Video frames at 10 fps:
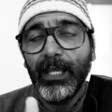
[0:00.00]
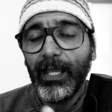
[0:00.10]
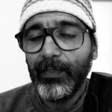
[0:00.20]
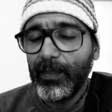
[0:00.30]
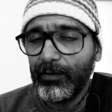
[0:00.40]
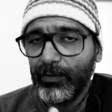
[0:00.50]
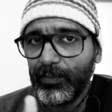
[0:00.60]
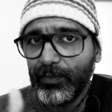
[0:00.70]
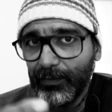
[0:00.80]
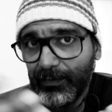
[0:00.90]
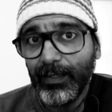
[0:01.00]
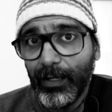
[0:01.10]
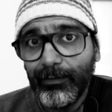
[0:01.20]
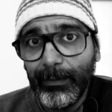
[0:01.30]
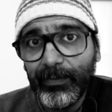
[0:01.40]
And there are
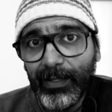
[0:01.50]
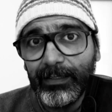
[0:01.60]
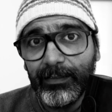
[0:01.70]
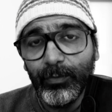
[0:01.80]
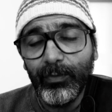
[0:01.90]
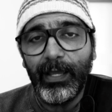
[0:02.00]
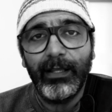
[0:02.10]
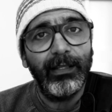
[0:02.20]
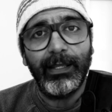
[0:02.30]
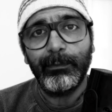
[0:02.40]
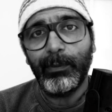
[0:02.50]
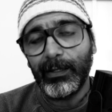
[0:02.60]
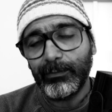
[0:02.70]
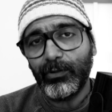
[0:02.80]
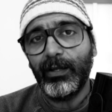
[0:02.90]
CRMs that do that, like
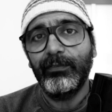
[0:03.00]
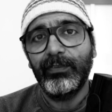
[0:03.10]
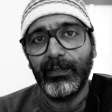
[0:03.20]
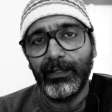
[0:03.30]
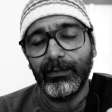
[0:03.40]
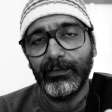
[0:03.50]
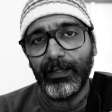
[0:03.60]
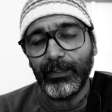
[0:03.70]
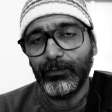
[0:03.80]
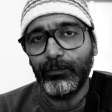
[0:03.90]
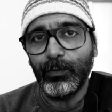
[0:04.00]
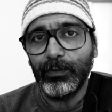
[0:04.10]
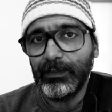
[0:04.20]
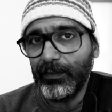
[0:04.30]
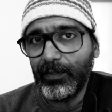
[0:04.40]
Pipedrive,
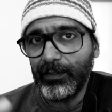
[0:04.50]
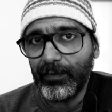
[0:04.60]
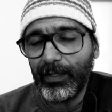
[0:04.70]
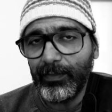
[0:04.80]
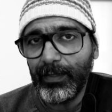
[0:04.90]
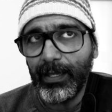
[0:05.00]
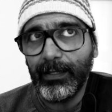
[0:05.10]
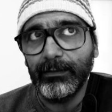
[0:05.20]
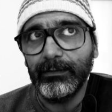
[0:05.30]
Salesforce, and things like that.